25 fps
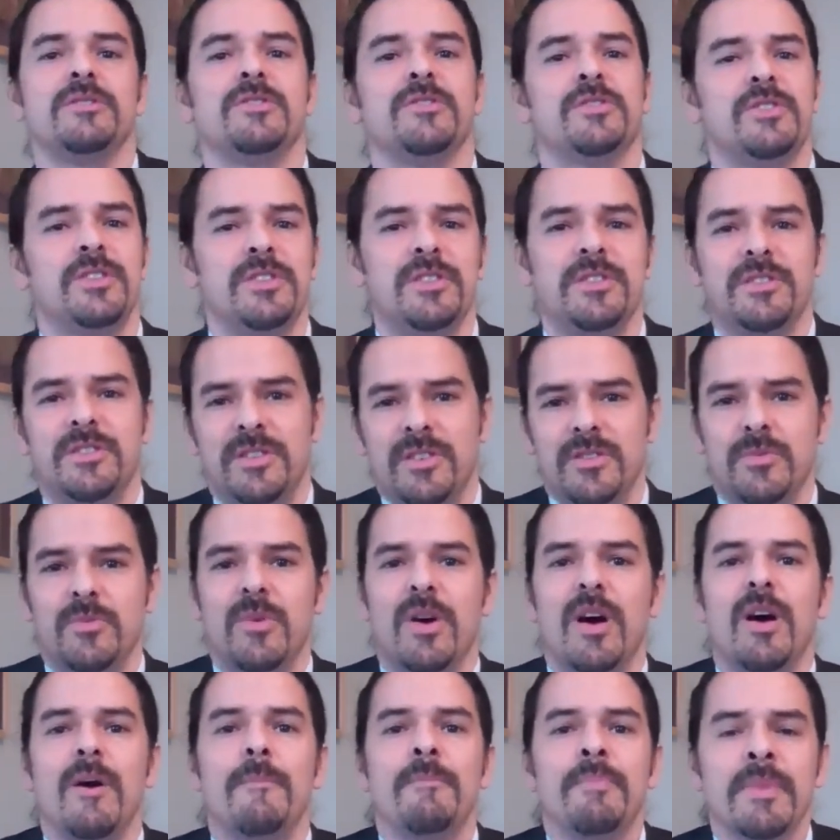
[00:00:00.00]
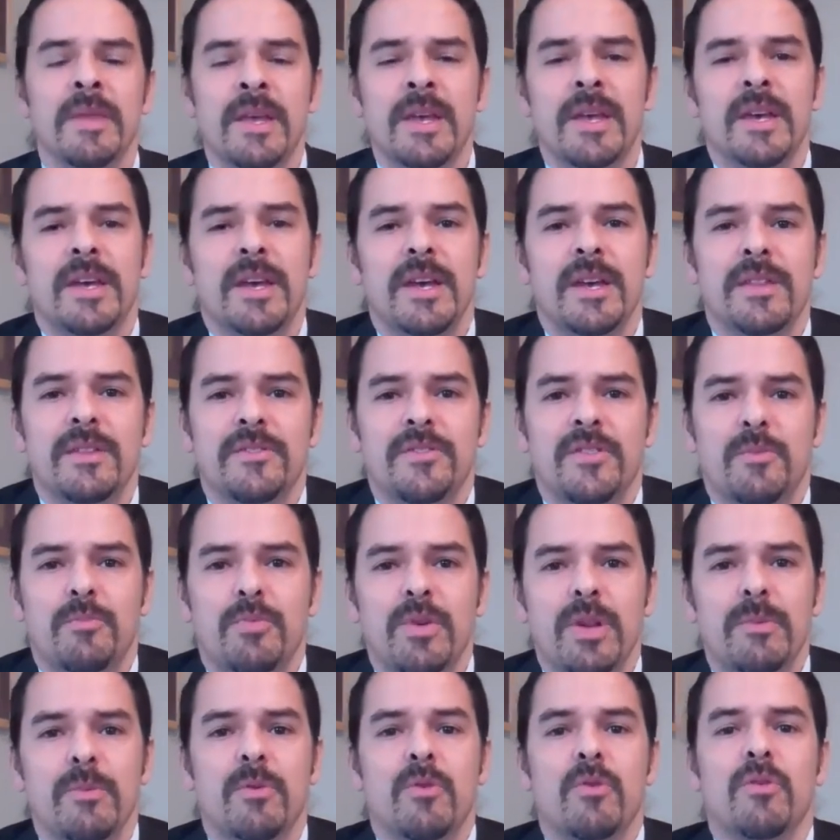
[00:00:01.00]
You'll see this as well in the
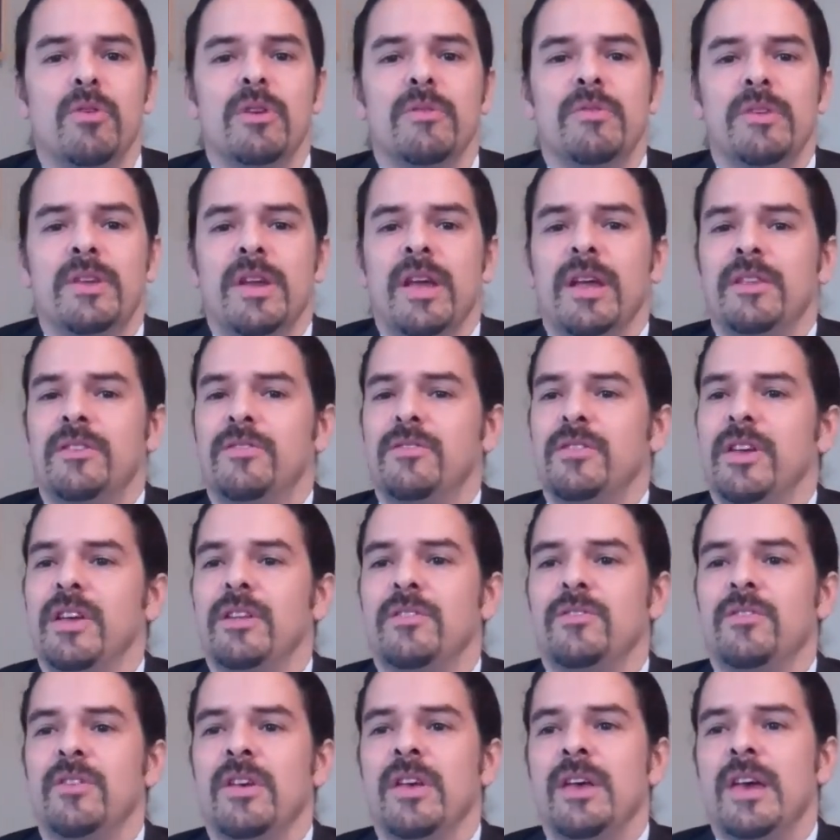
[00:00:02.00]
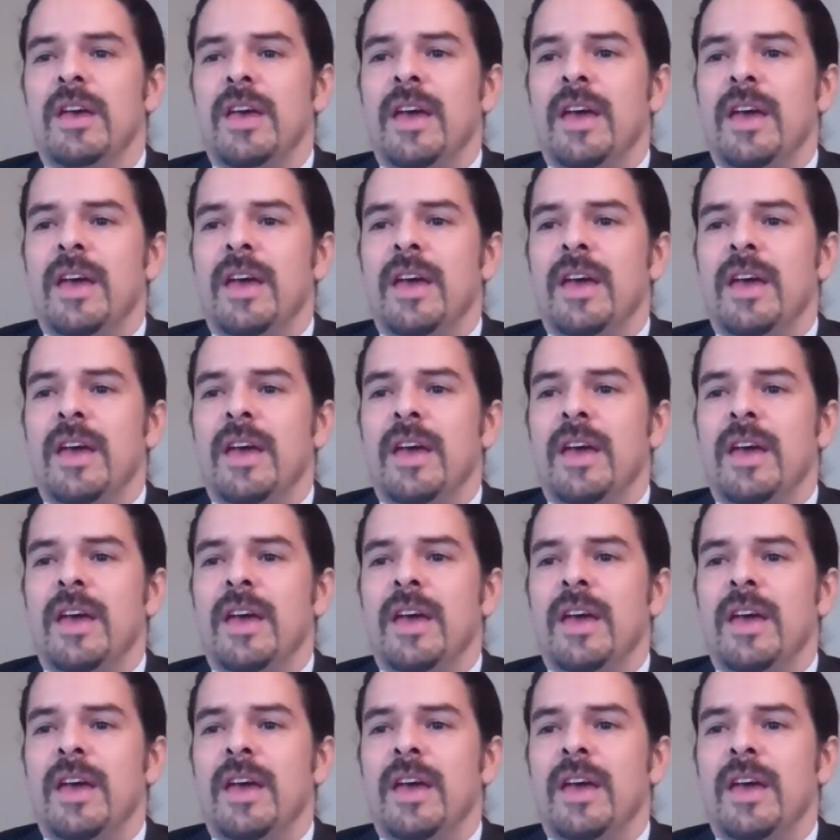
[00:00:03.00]
Supreme Court of the United States.